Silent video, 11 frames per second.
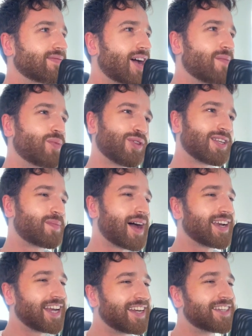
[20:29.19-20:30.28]
I put this
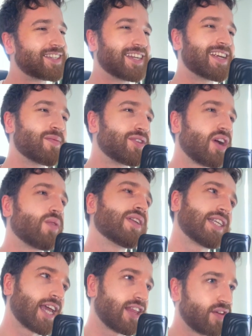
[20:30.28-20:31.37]
button here just to demonstrate, once
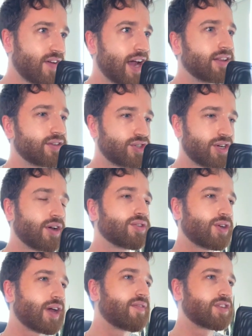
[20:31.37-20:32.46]
again, the valence shells.
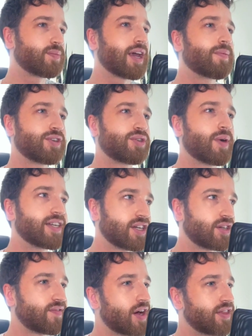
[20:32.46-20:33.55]
You have to be able to
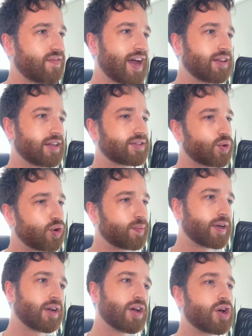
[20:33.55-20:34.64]
identify the valence
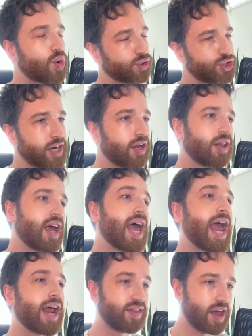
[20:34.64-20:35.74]
orbit or shell,
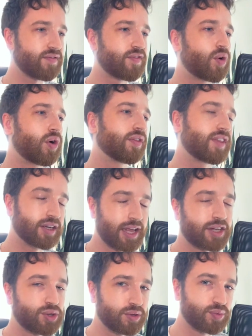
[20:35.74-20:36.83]
and therefore the
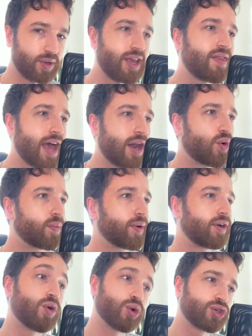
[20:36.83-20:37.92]
electrons within that
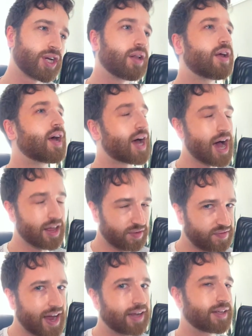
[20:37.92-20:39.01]
orbit or shell are the
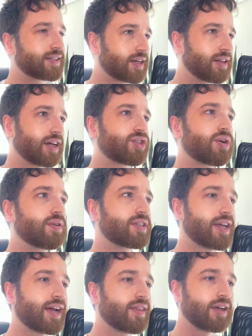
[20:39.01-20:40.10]
valence electrons.
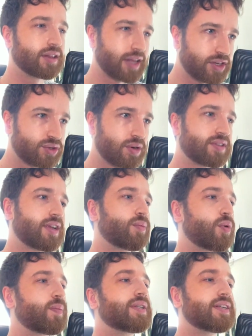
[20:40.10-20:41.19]
They are the electrons that
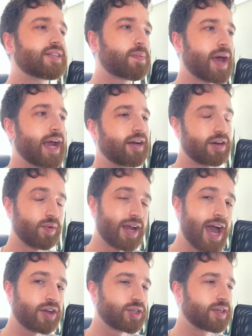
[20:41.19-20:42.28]
will participate in
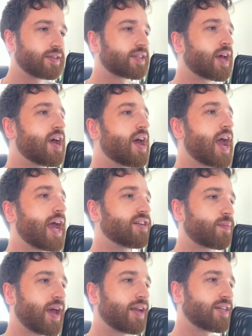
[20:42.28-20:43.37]
reactions, and
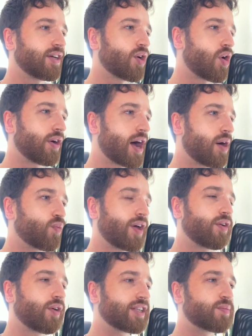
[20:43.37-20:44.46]
depending on
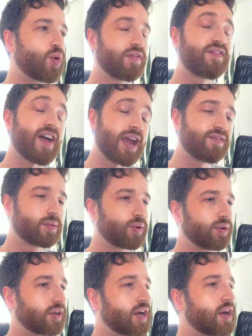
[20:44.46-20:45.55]
whether it's more
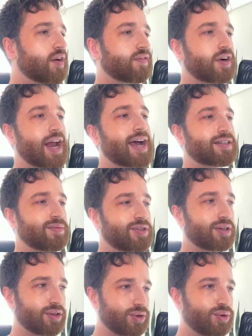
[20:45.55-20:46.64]
favorable for an atom to
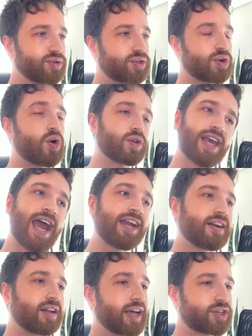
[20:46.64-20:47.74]
lose or gain
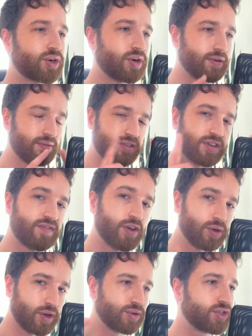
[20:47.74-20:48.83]
an electron to
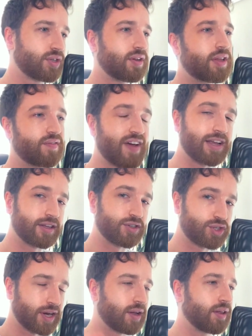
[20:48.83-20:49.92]
fill the valence
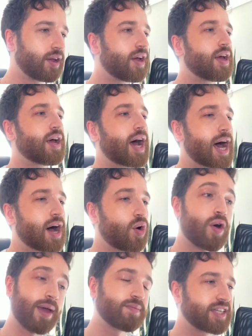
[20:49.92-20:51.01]
shell
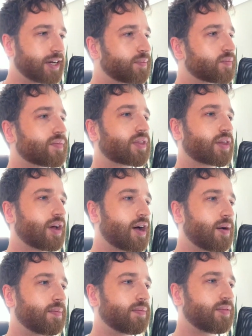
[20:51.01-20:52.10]
or empty it,
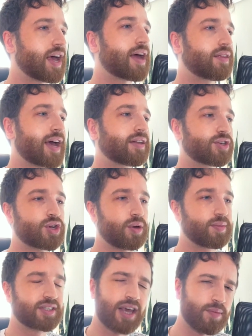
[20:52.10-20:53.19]
that
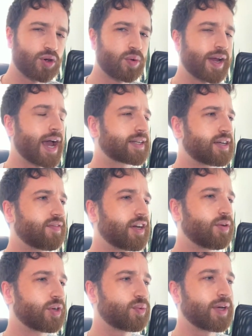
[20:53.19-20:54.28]
determines chemical reactivity,
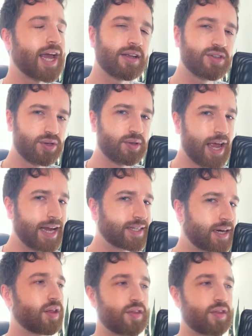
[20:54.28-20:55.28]
which we get into later.